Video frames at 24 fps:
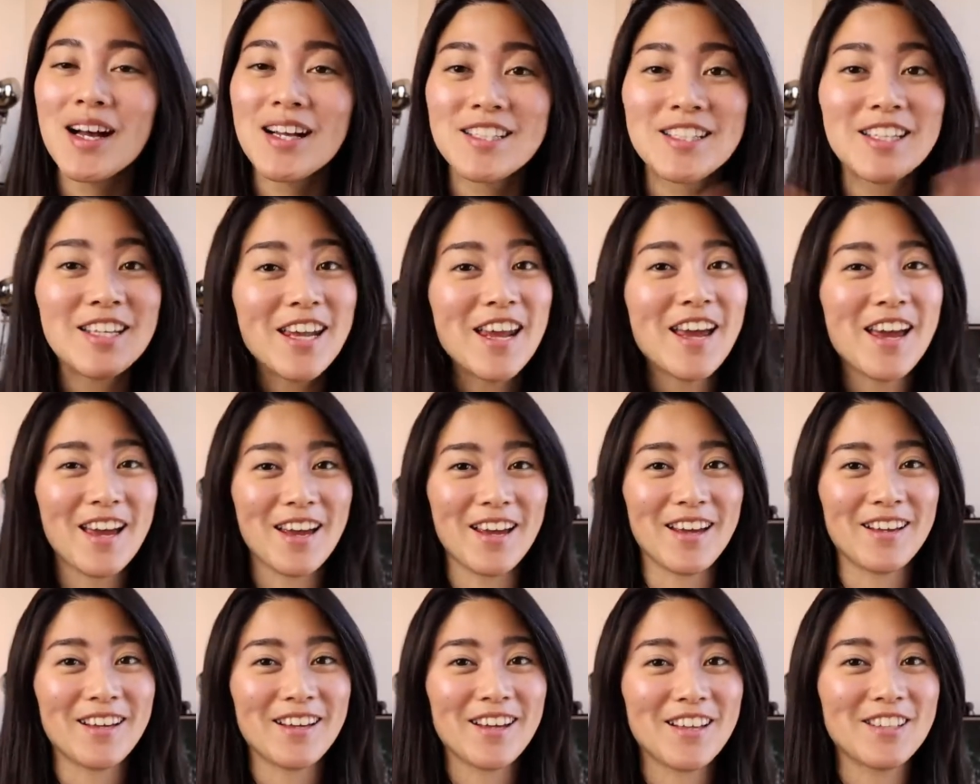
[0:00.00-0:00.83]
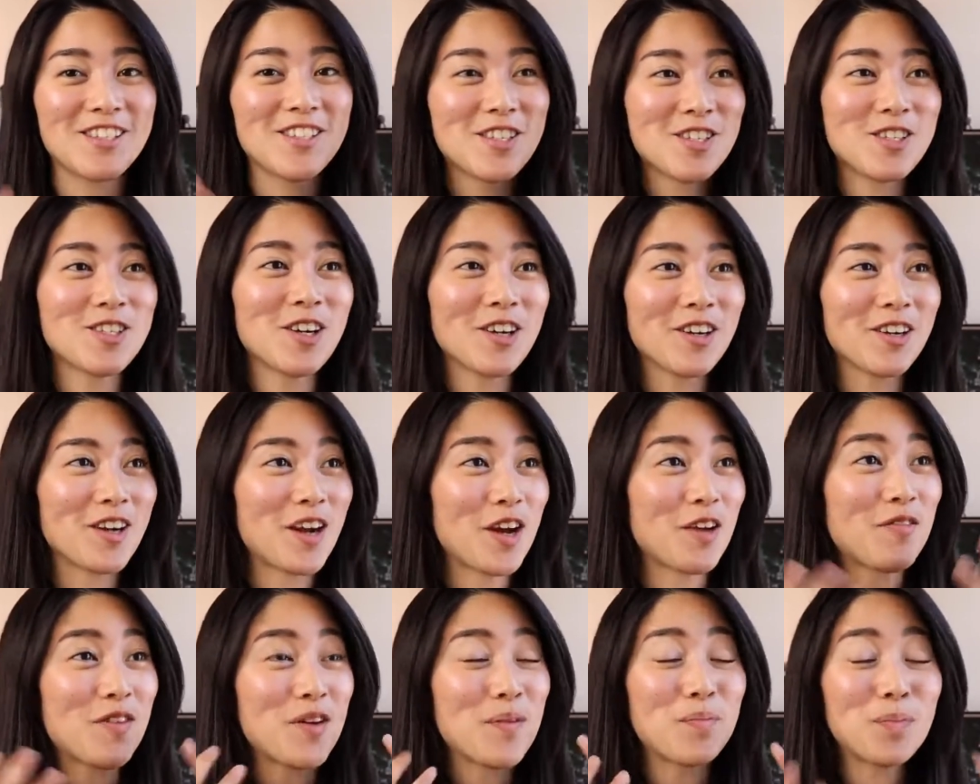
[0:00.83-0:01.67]
Today is the start
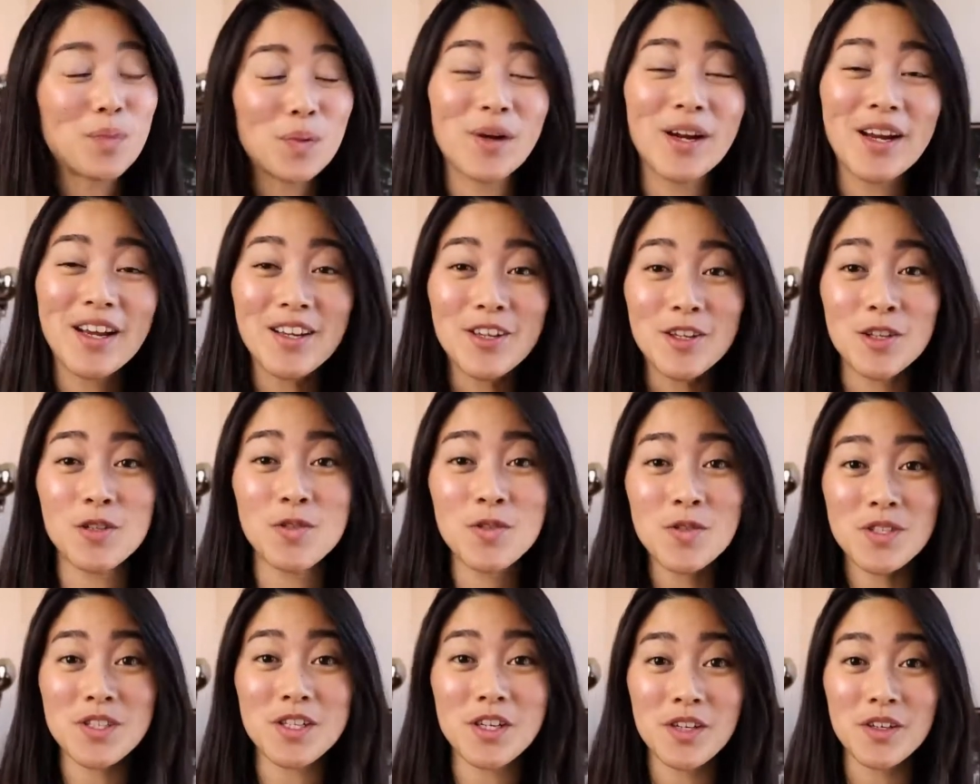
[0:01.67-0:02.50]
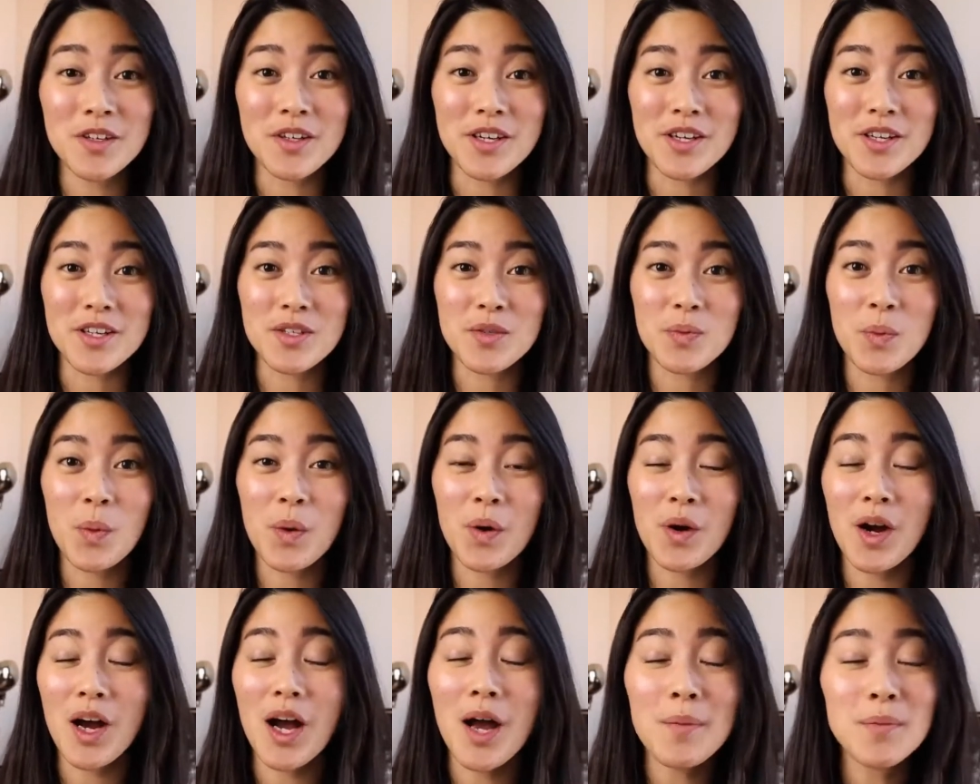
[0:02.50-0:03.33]
of a brand new series
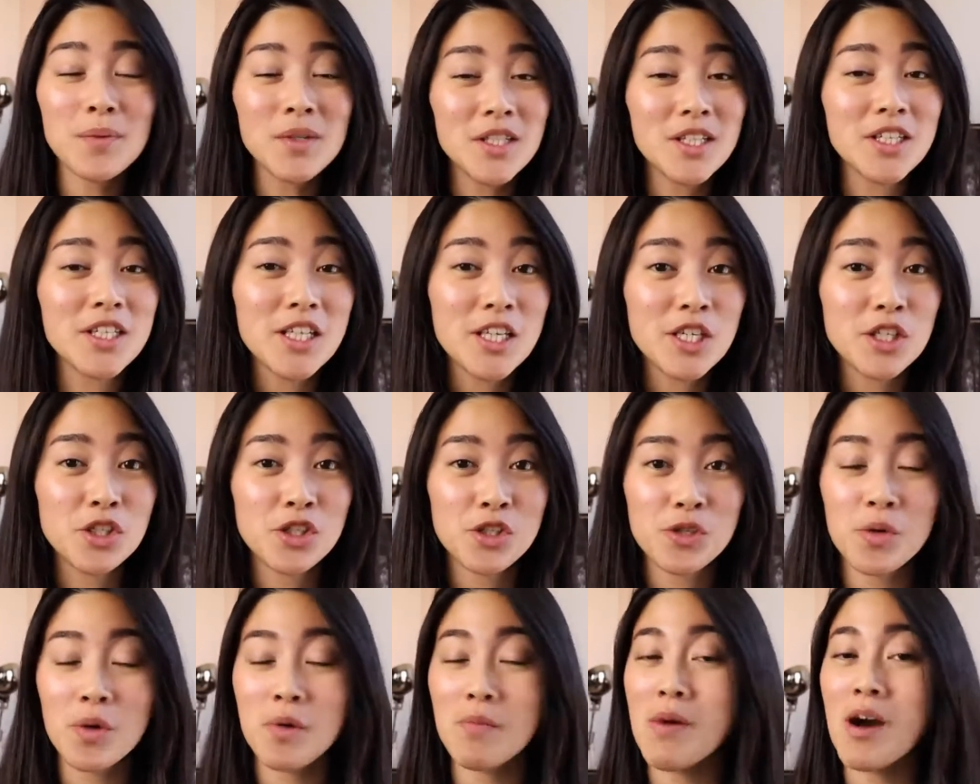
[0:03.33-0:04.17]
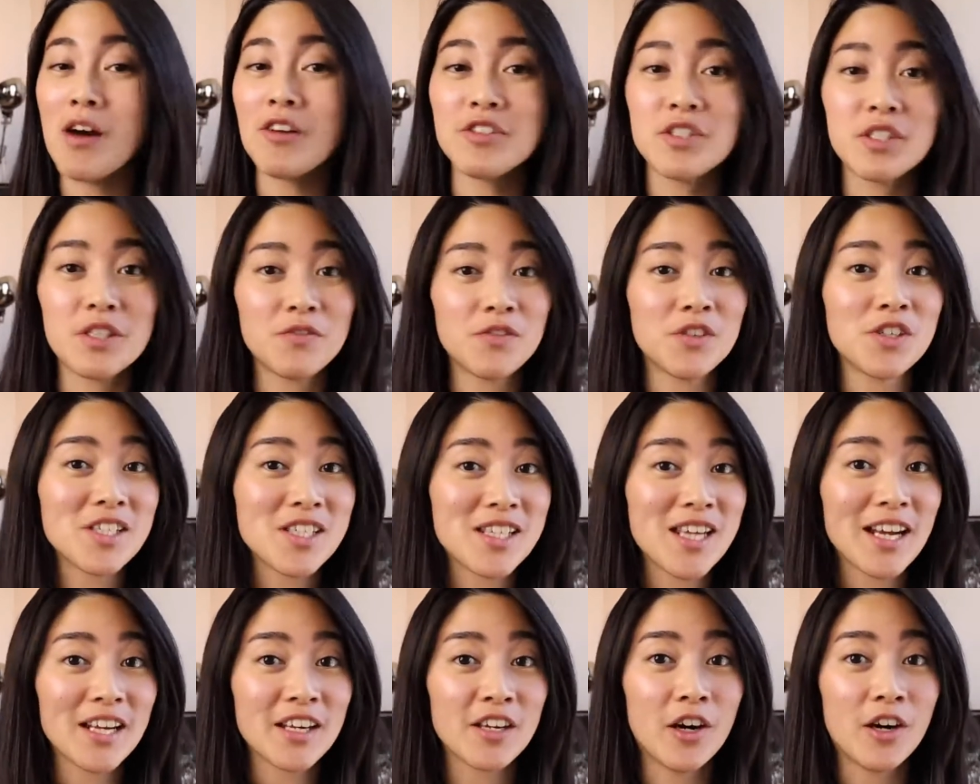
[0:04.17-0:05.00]
where I'm going to teach you about different
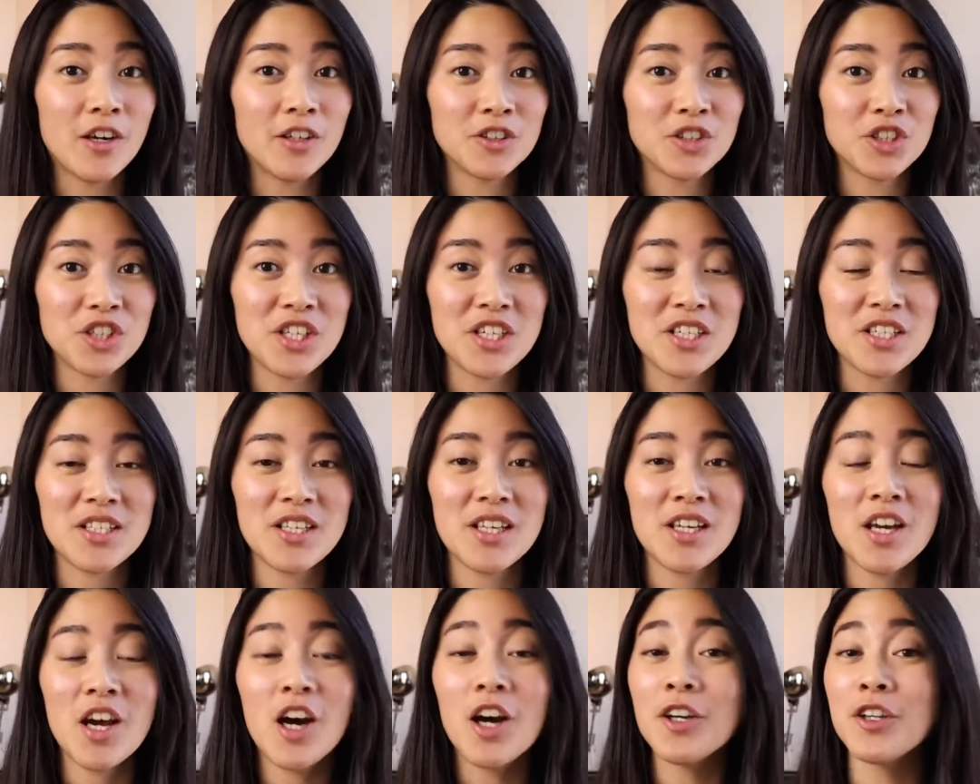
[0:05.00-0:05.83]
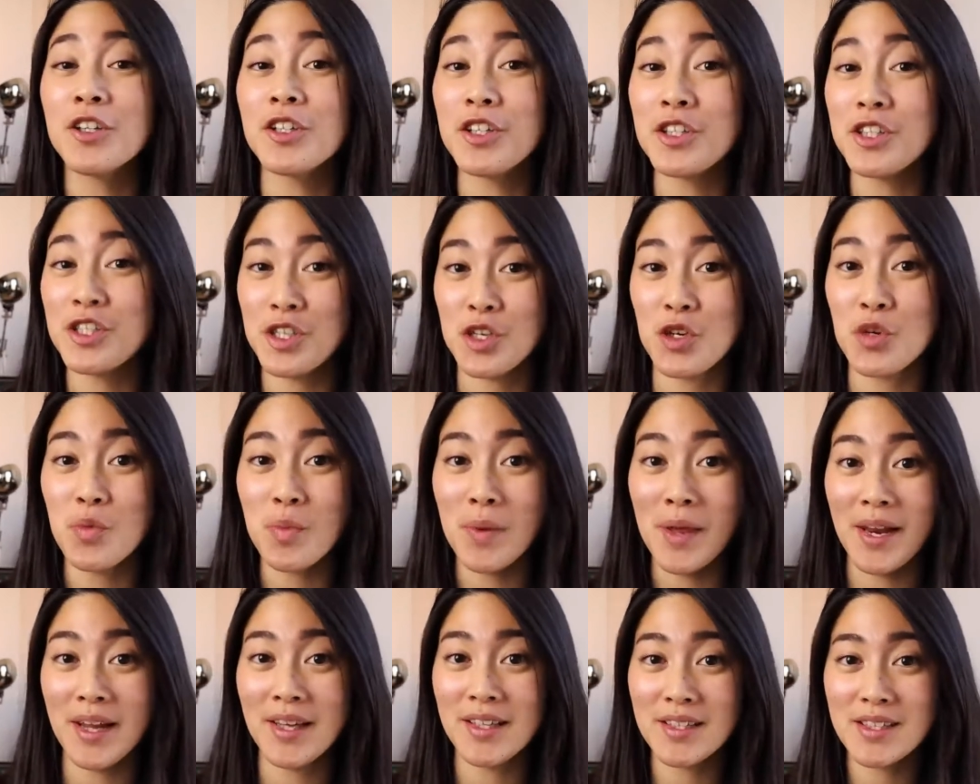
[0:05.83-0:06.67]
technologies in under 2
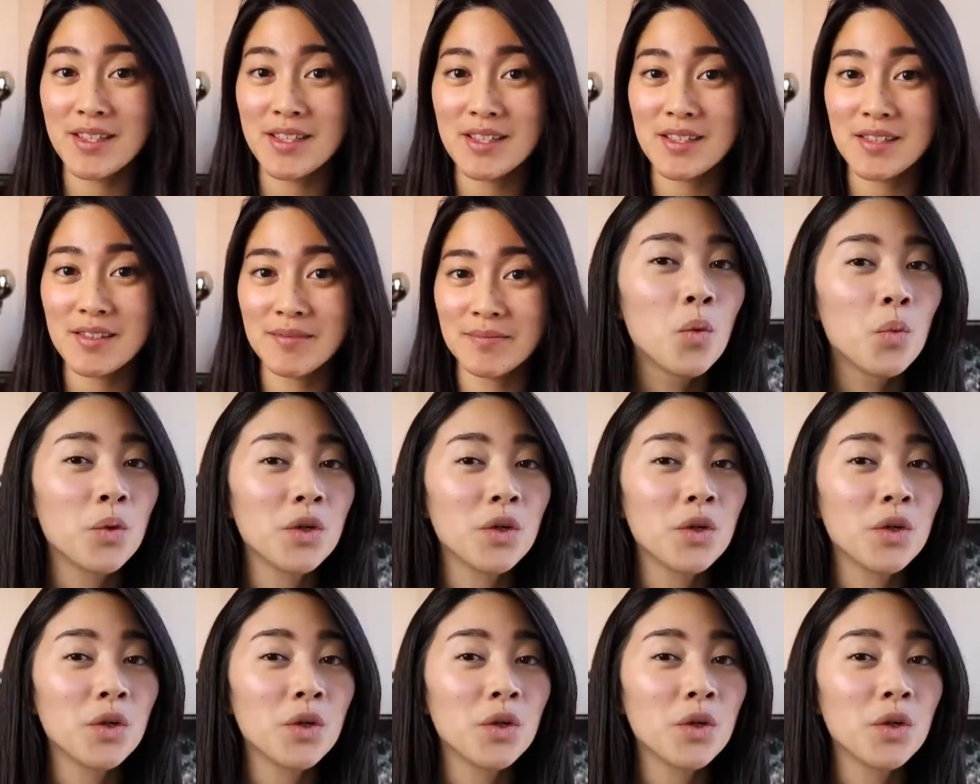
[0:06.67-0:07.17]
minutes.